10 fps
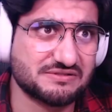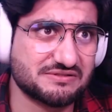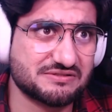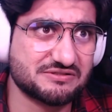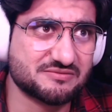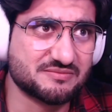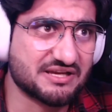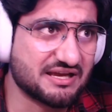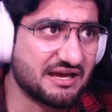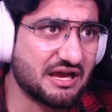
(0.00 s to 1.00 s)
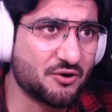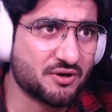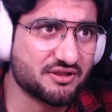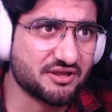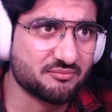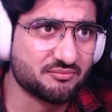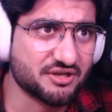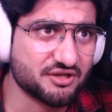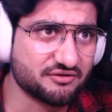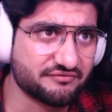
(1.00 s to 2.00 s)
Oh, my God. How are they
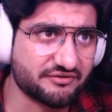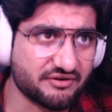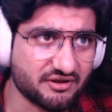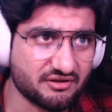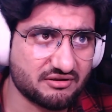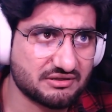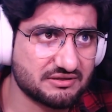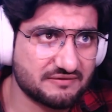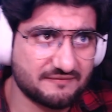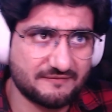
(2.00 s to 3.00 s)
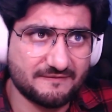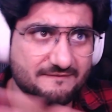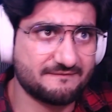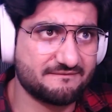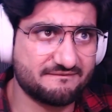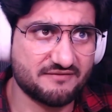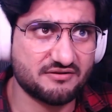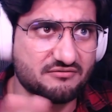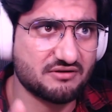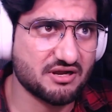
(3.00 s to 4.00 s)
maneuvering
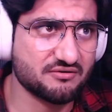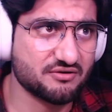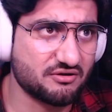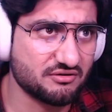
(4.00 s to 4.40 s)
around all